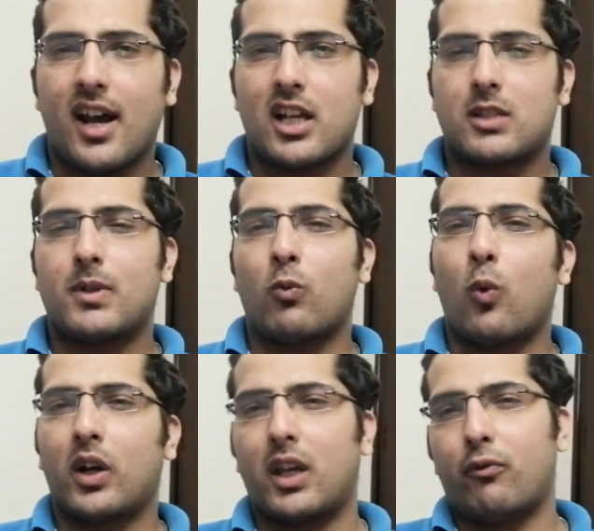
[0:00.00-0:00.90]
has
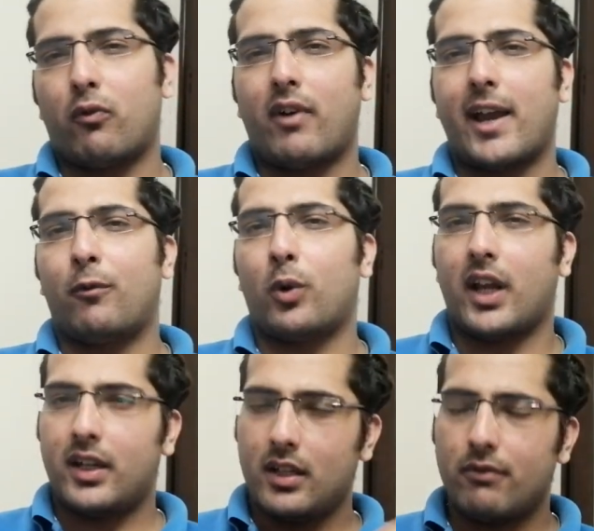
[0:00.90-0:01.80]
been working for 5 to
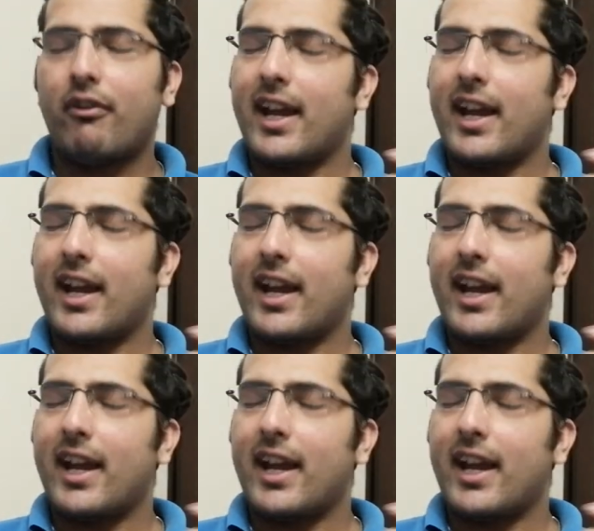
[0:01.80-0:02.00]
10 years,